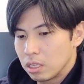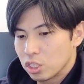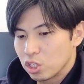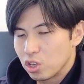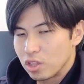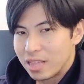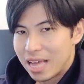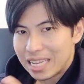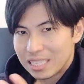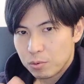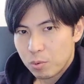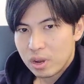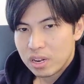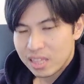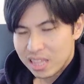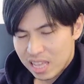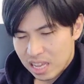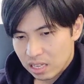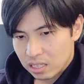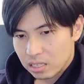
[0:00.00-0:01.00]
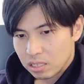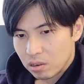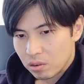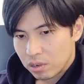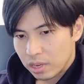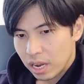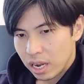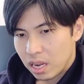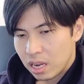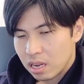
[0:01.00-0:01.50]
So that's one thing,
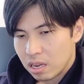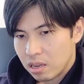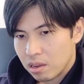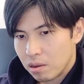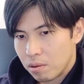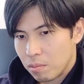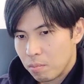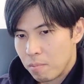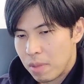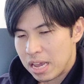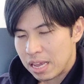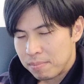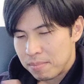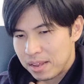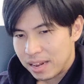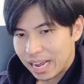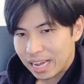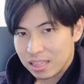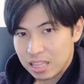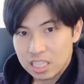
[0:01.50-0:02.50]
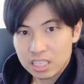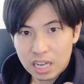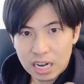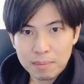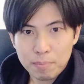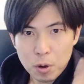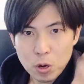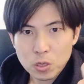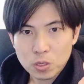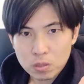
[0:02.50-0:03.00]
okay? Make me like this
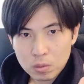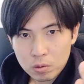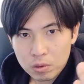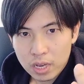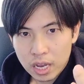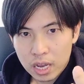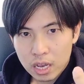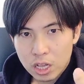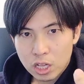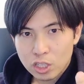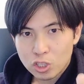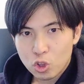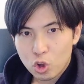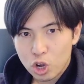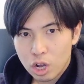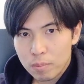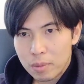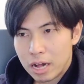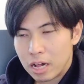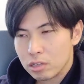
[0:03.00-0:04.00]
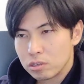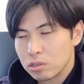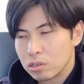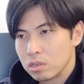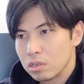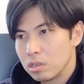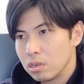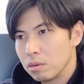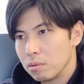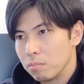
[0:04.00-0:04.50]
kind of person, okay? Talk
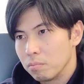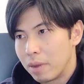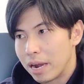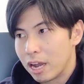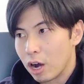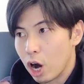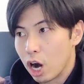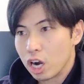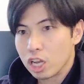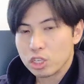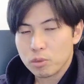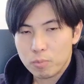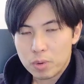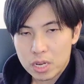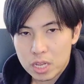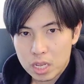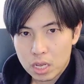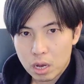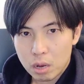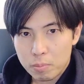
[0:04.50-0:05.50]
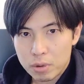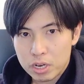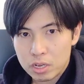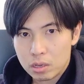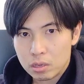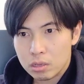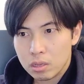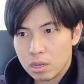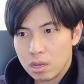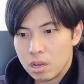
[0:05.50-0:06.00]
about my honest
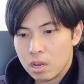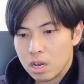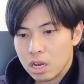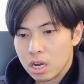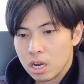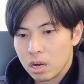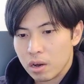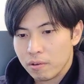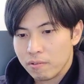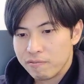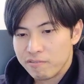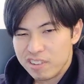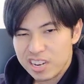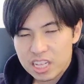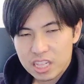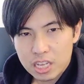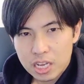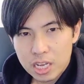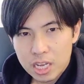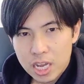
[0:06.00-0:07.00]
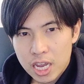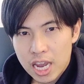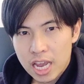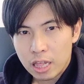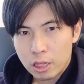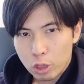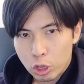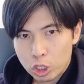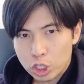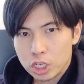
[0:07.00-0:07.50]
opinion, freely
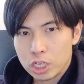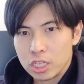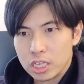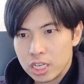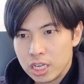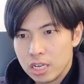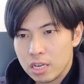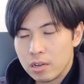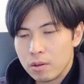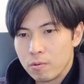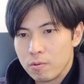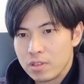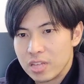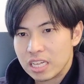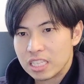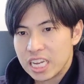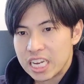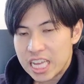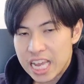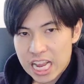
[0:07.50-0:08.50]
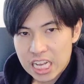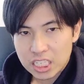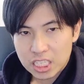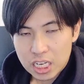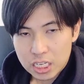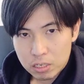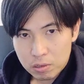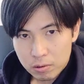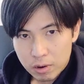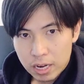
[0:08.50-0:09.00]
and logically without any
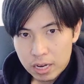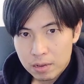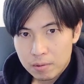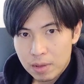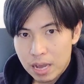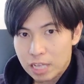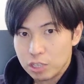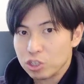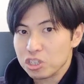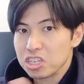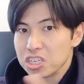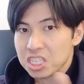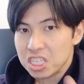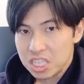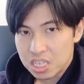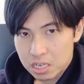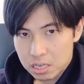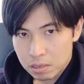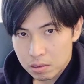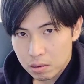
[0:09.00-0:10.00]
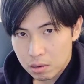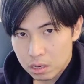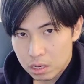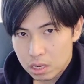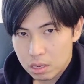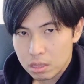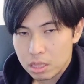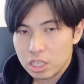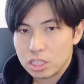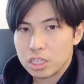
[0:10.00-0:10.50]
hesitation, right? As you can see
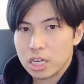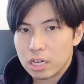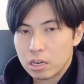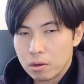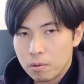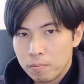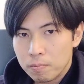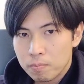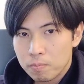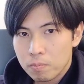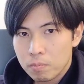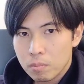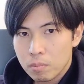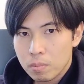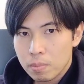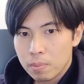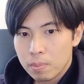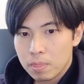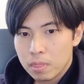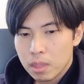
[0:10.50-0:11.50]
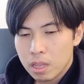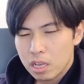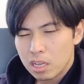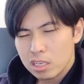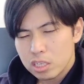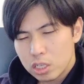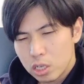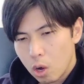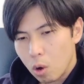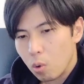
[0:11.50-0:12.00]
in this channel.
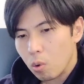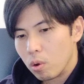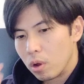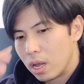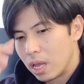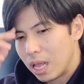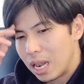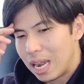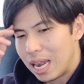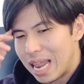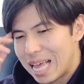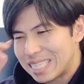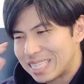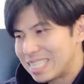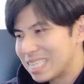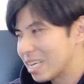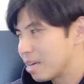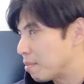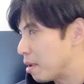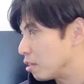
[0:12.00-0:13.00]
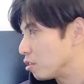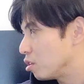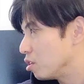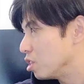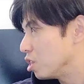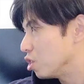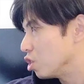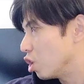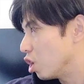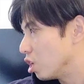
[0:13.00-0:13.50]
So let's think about
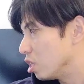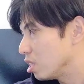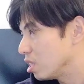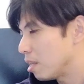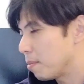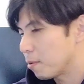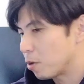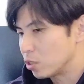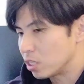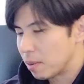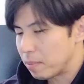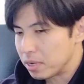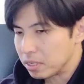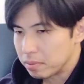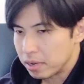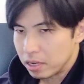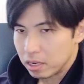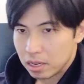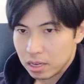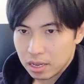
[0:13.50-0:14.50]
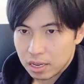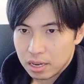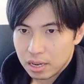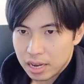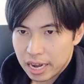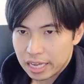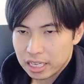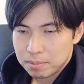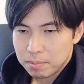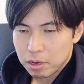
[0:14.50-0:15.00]
the typical Japanese man.
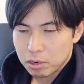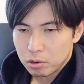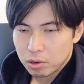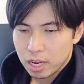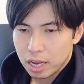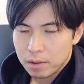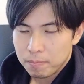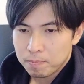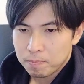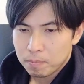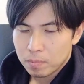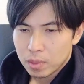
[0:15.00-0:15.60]
Next part, okay?